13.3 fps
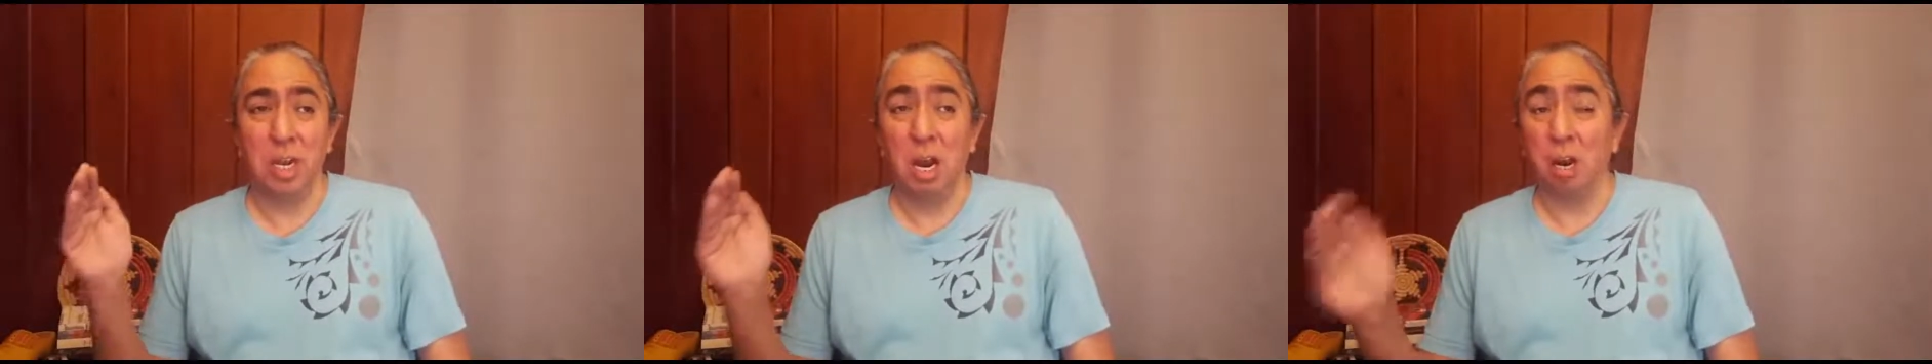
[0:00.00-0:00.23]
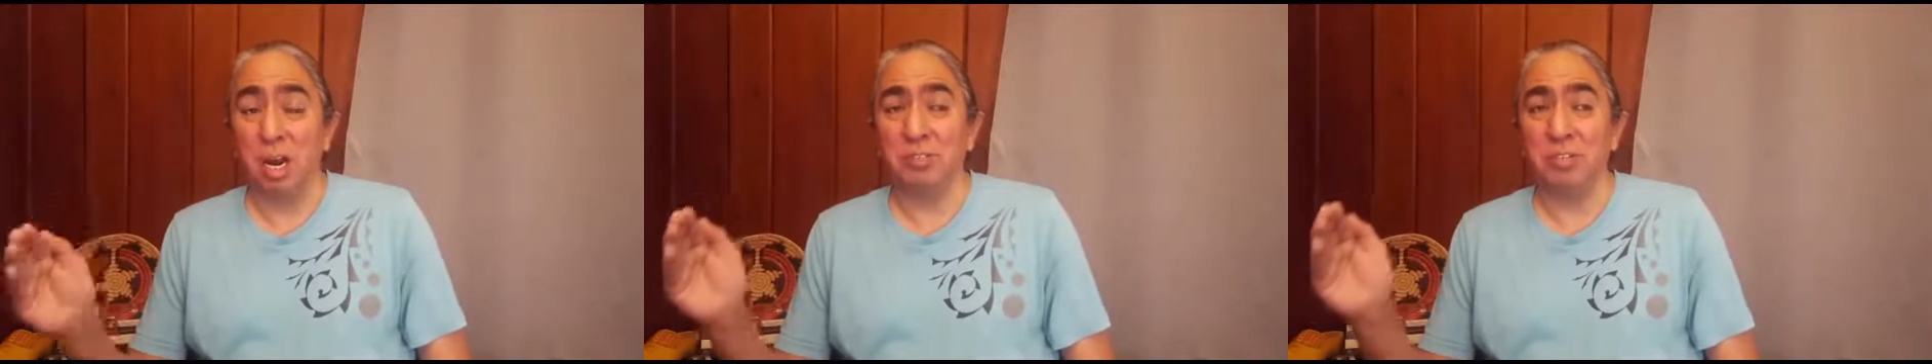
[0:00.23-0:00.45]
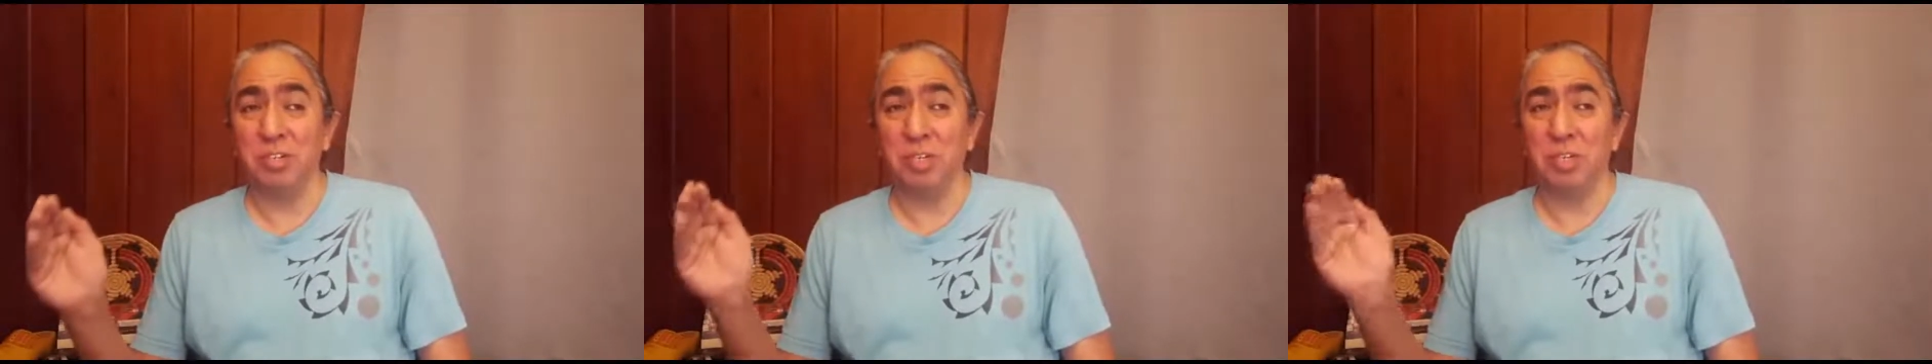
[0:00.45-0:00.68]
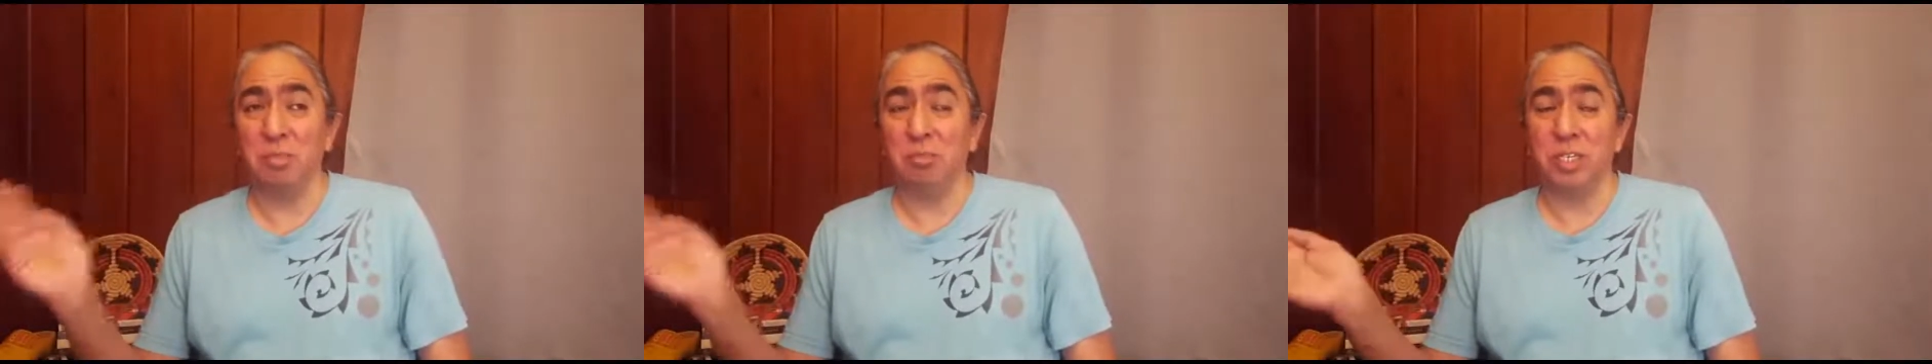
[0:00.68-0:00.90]
or
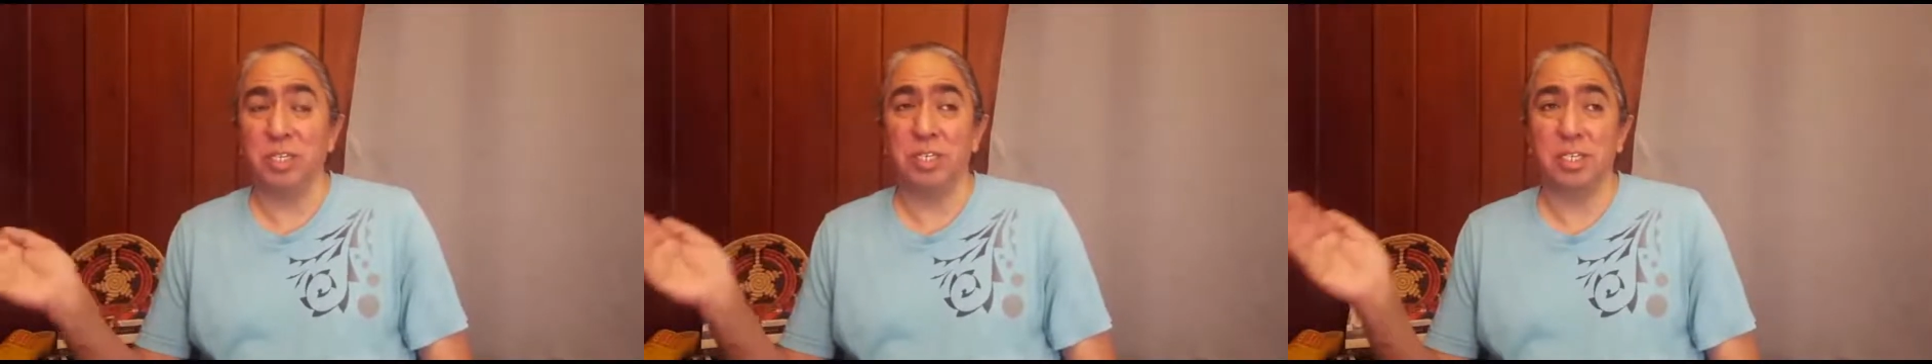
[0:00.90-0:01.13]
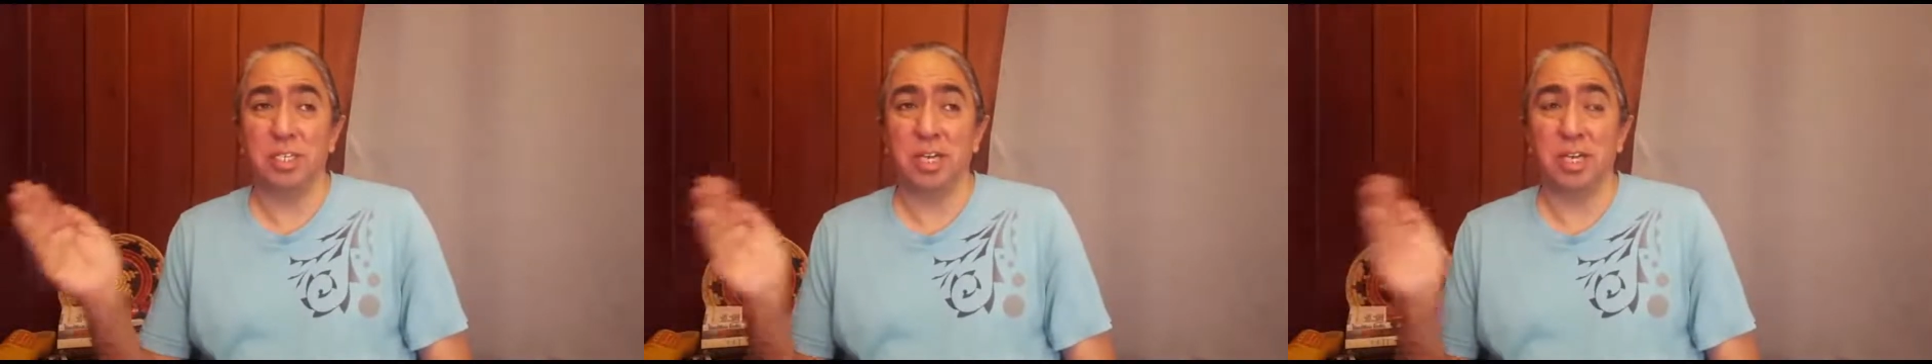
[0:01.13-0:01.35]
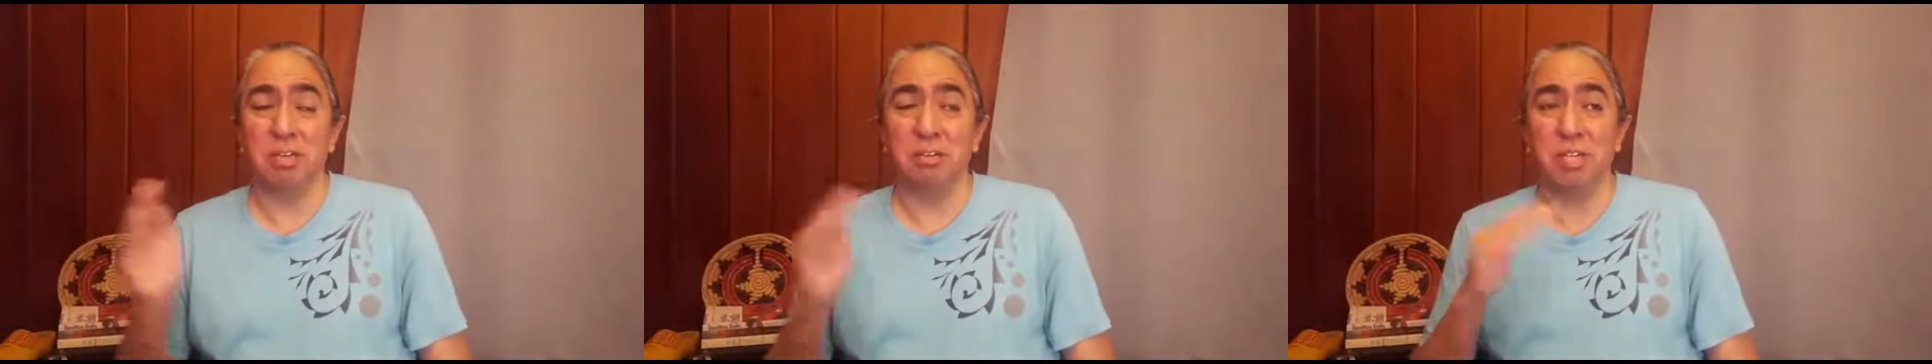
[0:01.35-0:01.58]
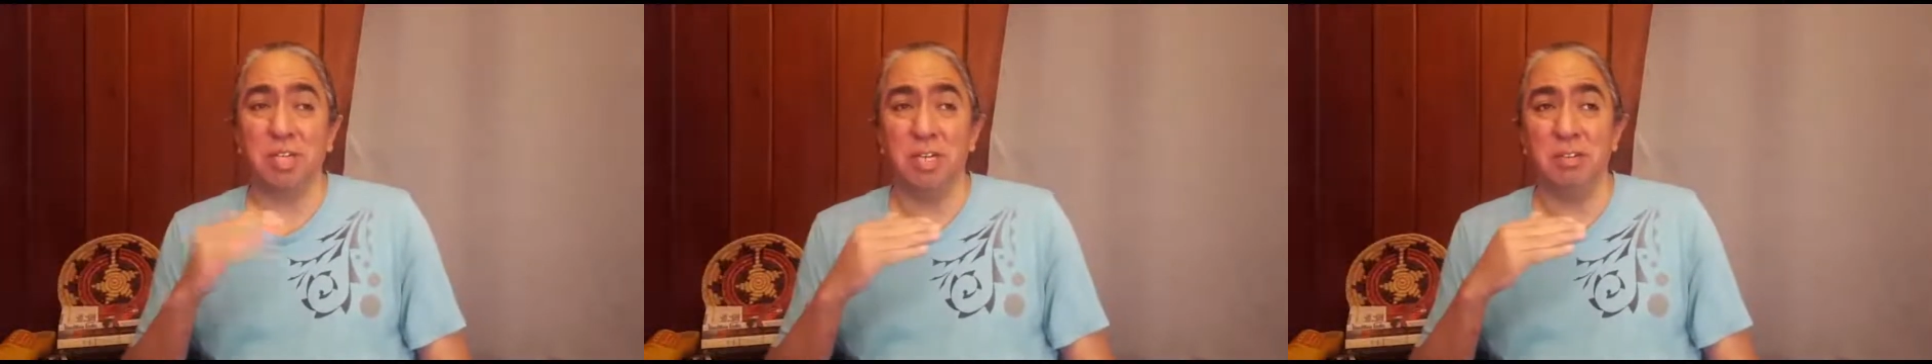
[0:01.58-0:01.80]
afternoon, and once later
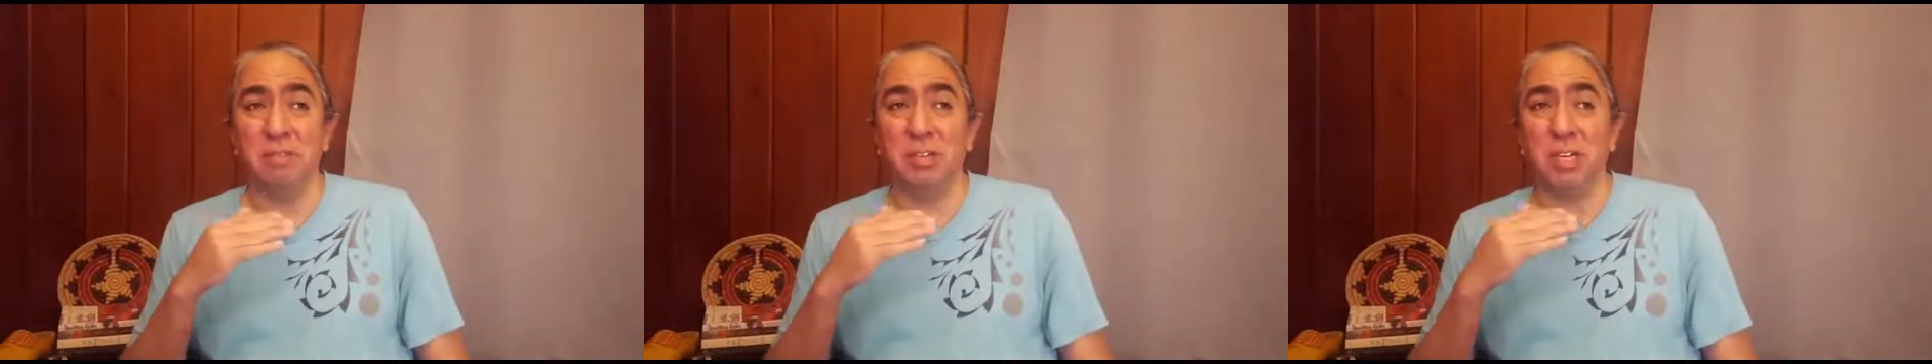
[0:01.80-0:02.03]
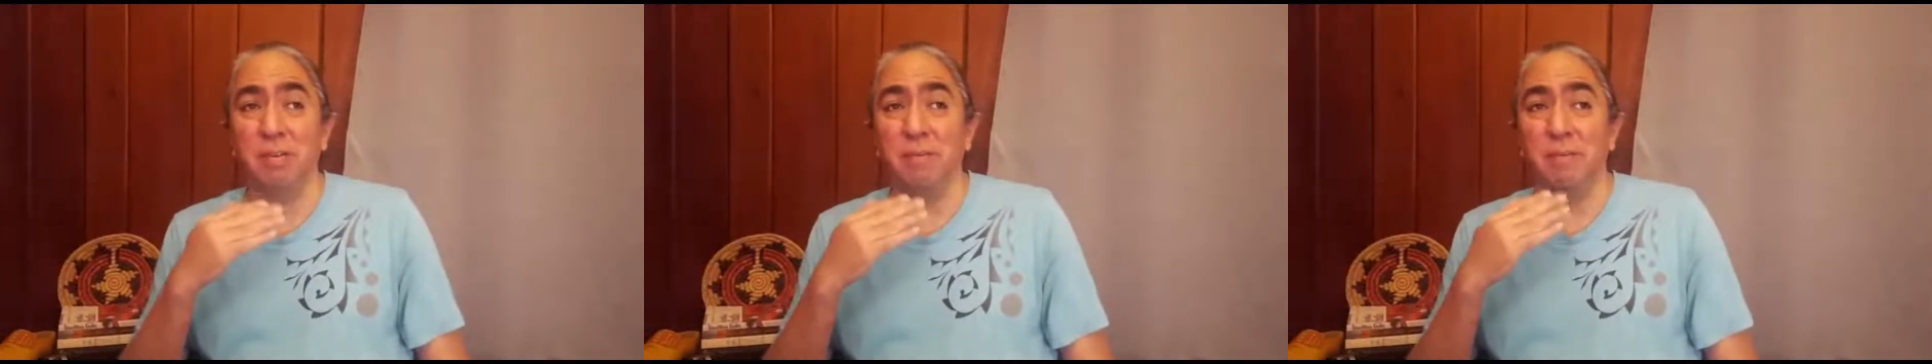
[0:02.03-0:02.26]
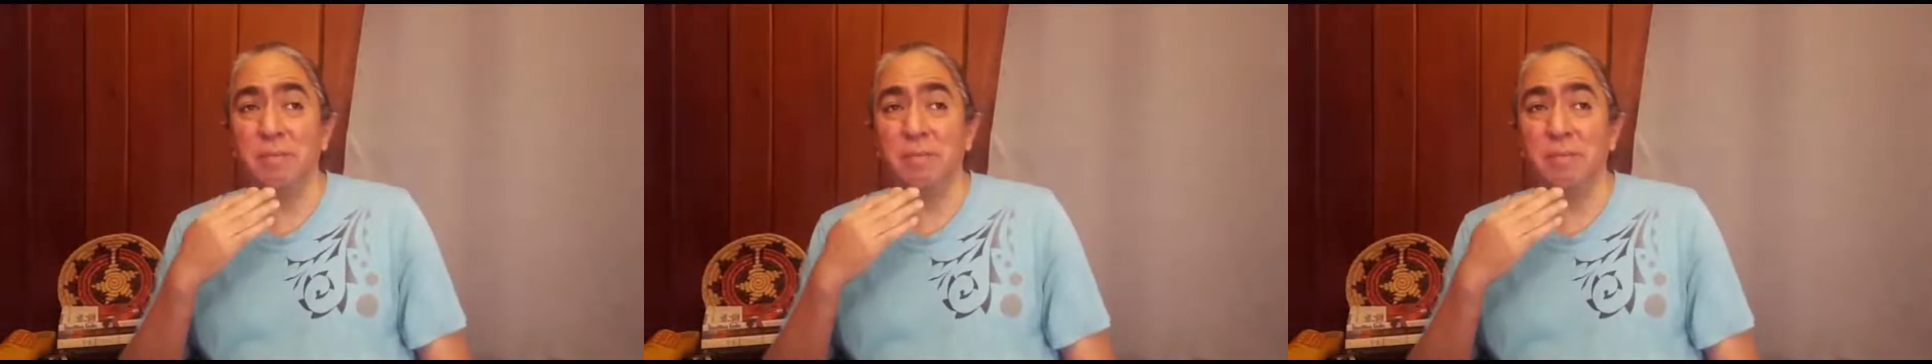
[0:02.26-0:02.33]
in the evening.